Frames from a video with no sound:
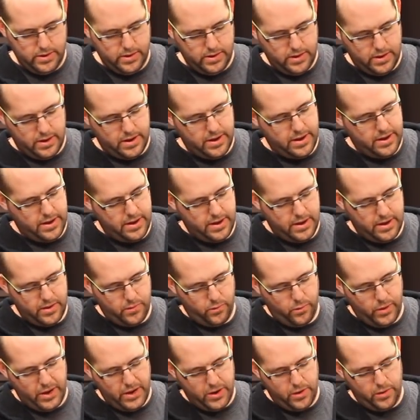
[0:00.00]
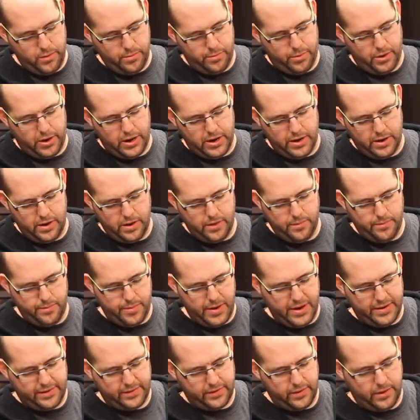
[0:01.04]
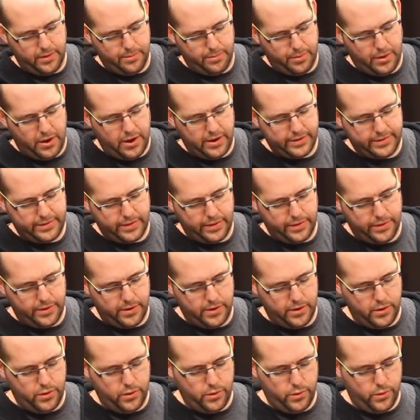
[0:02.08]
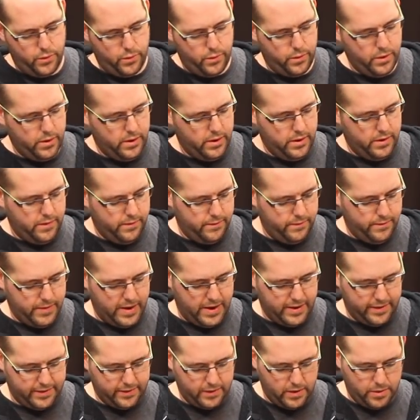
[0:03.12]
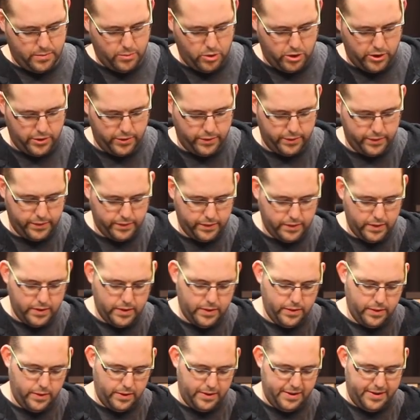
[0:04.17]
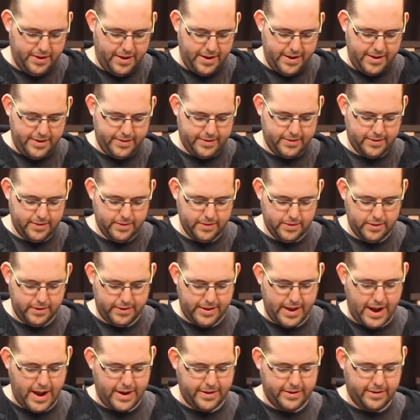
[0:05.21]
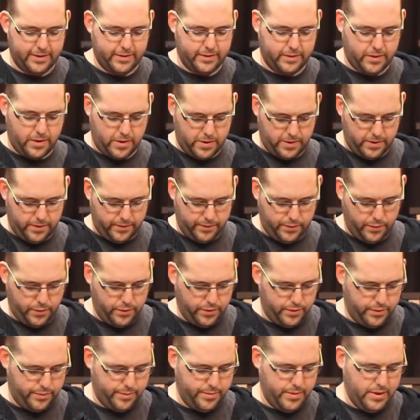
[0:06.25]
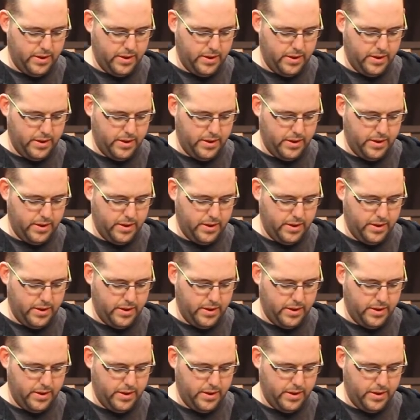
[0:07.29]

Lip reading: I went out and bought basically a box of the new Vansar models, the dice, the tactics cards for them,